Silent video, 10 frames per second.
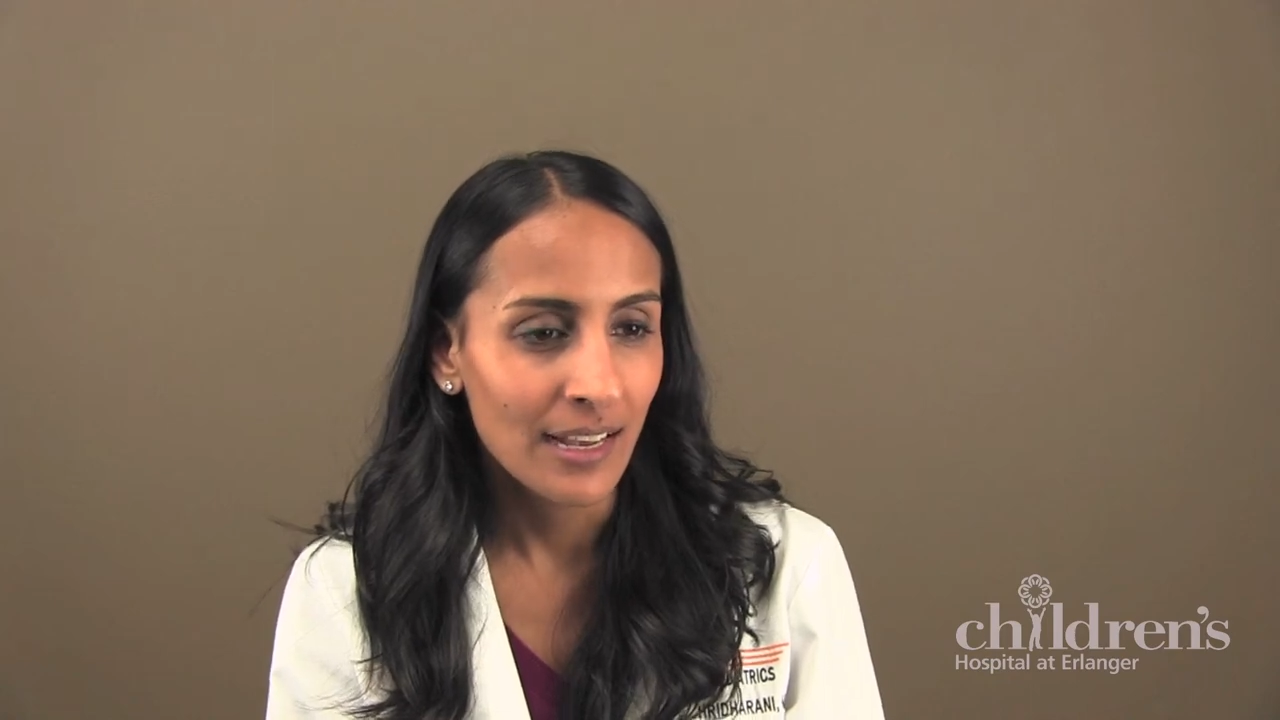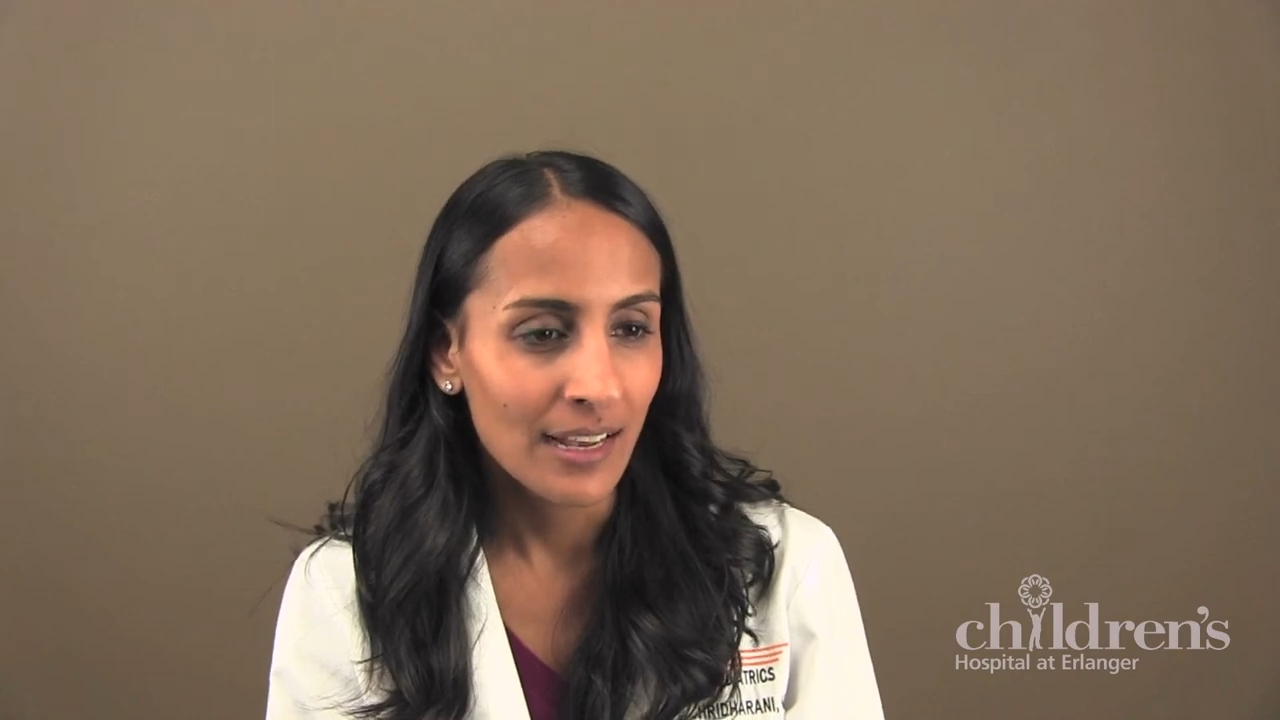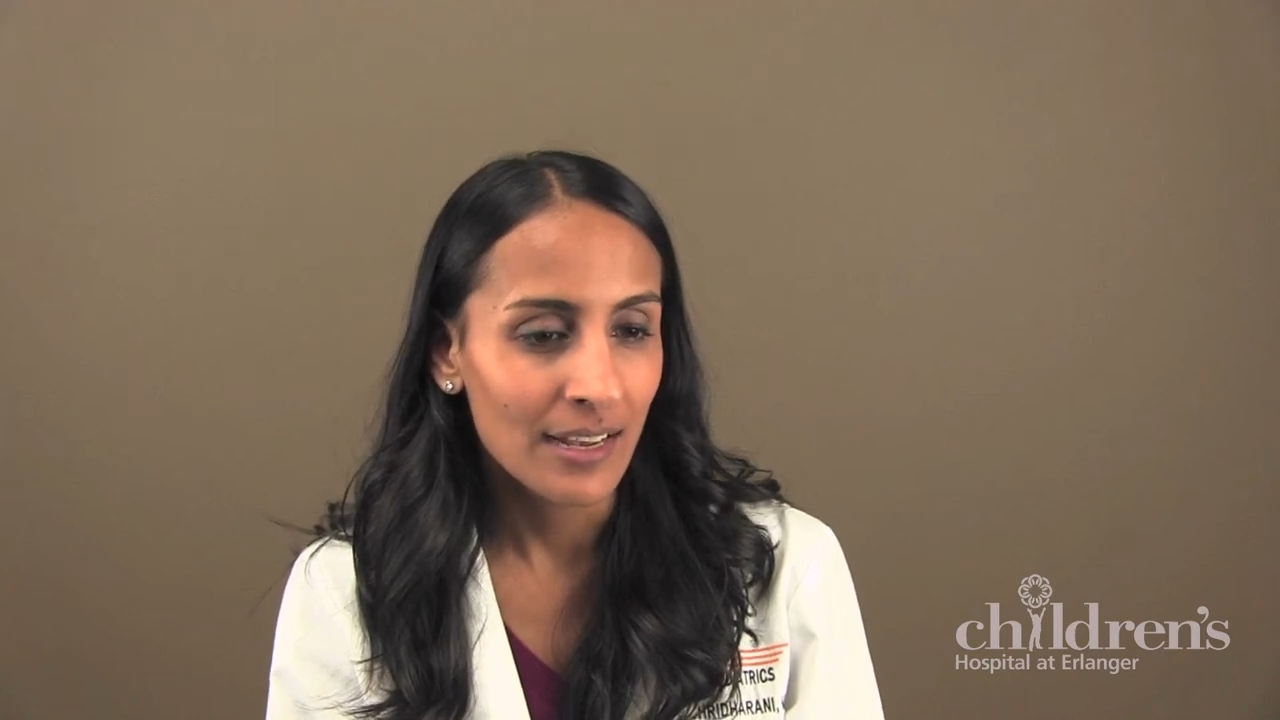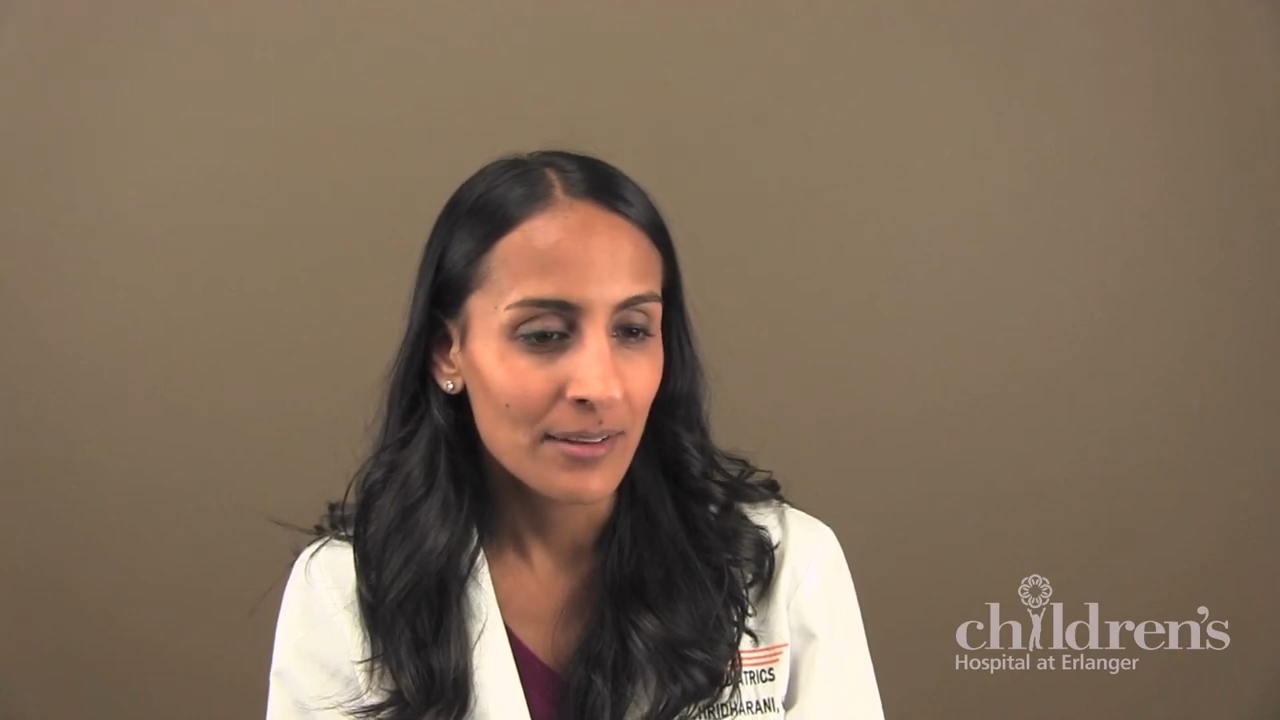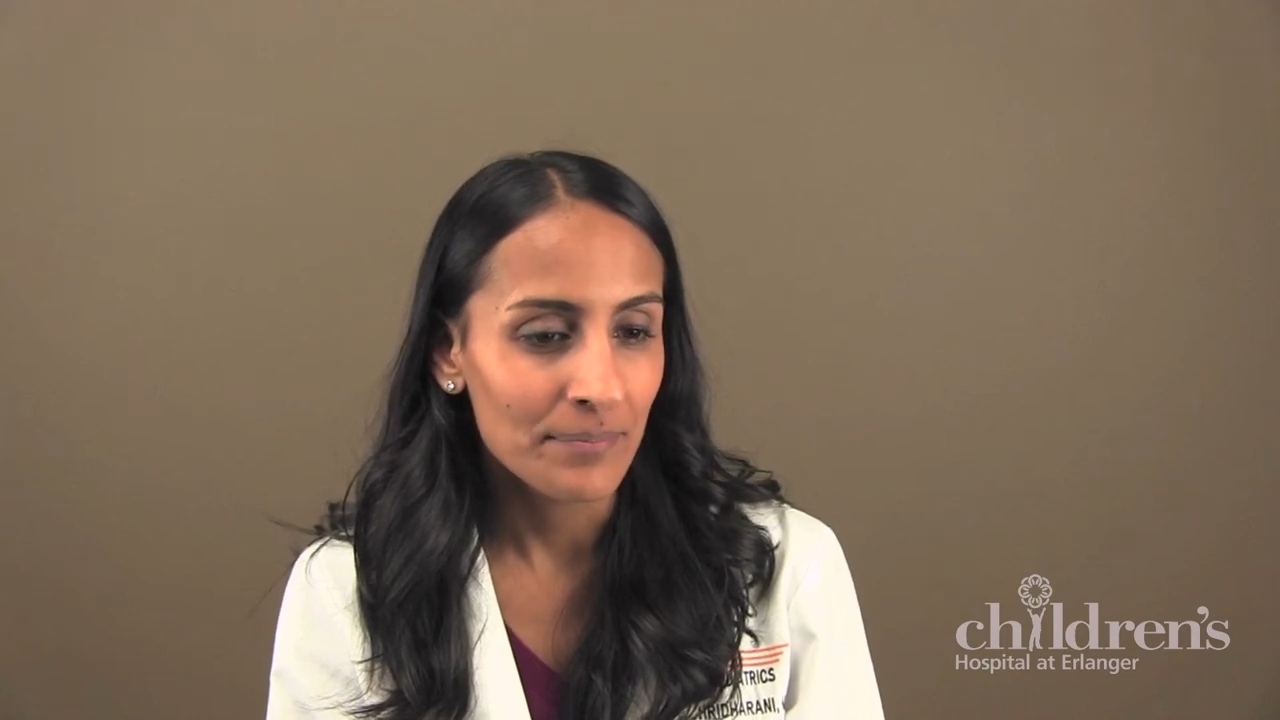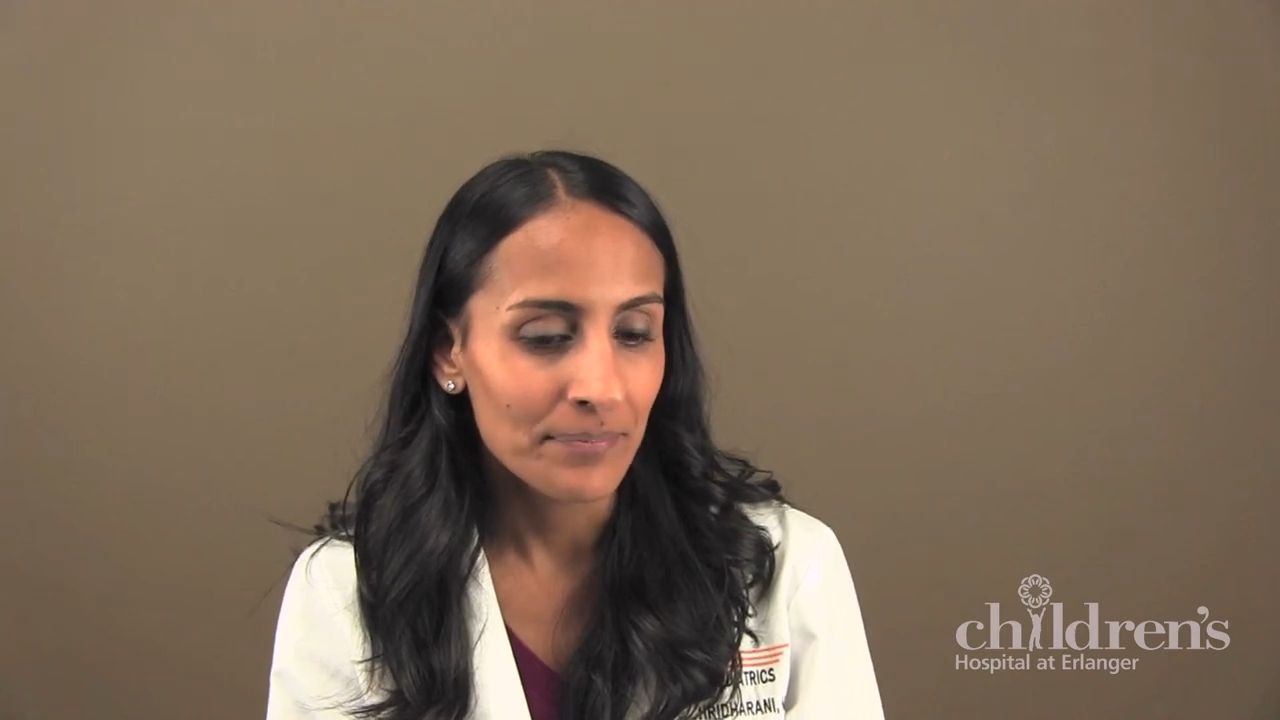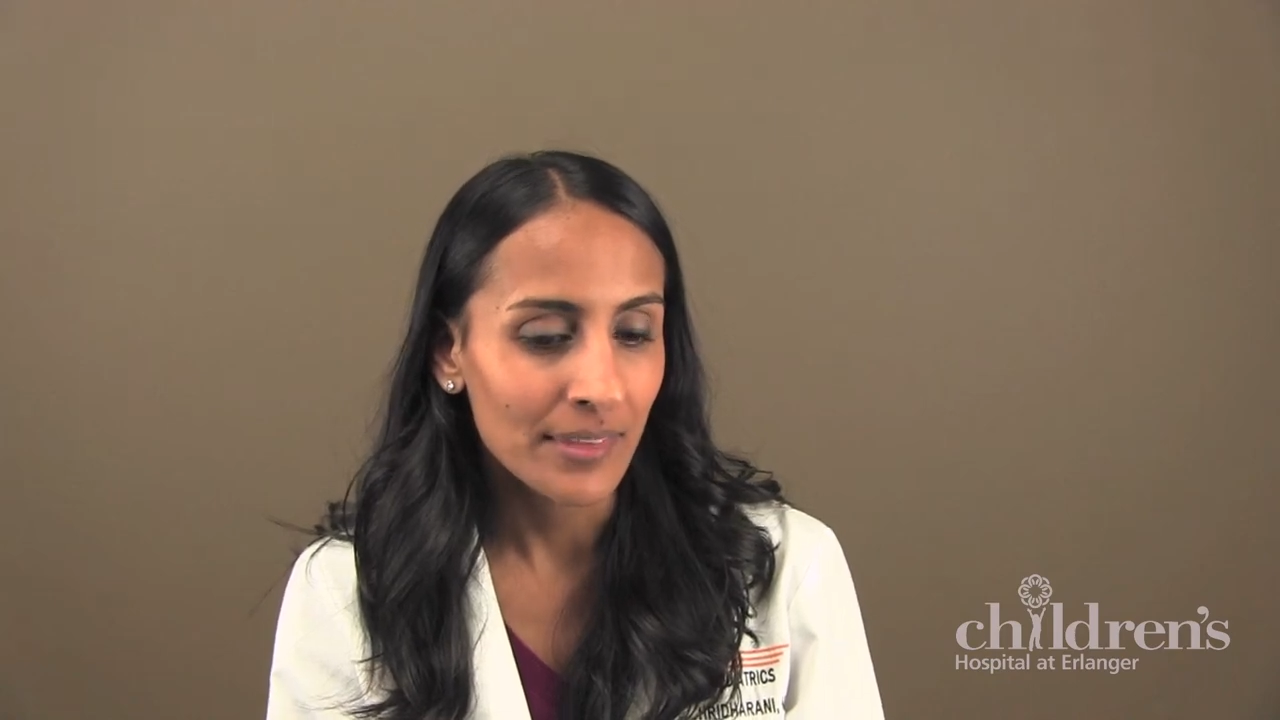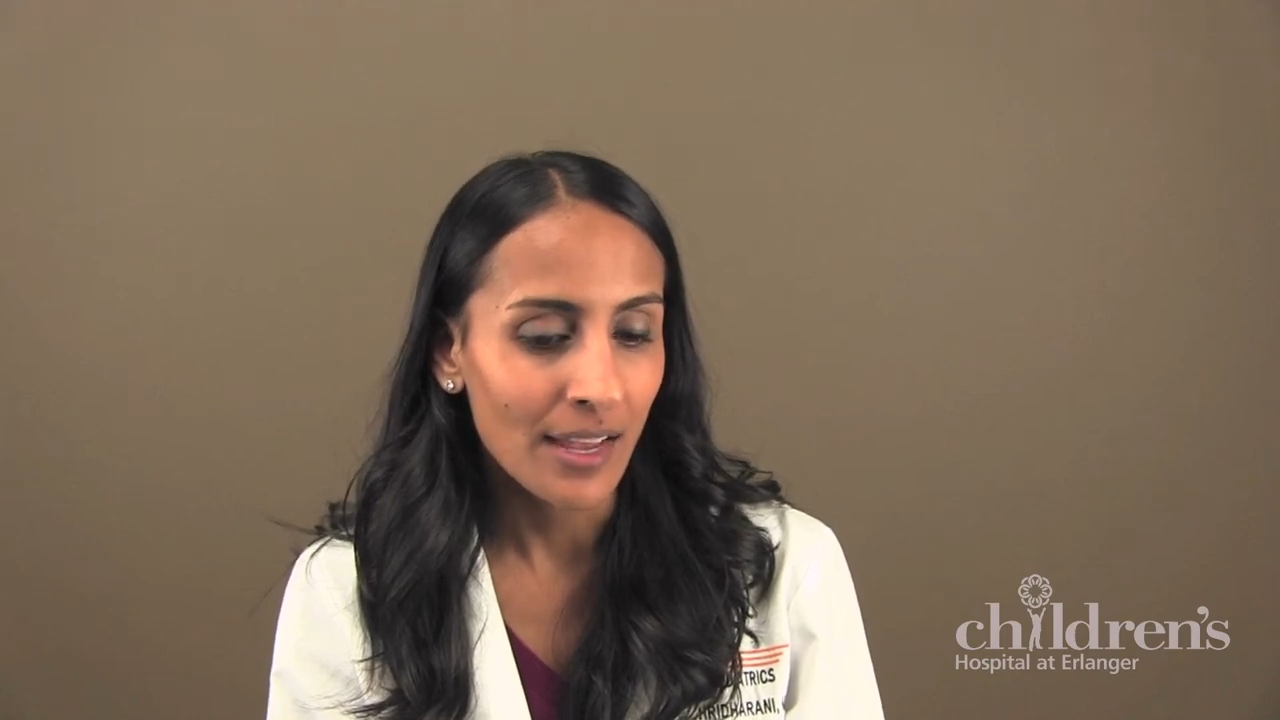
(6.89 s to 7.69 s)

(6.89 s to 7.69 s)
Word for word: Um,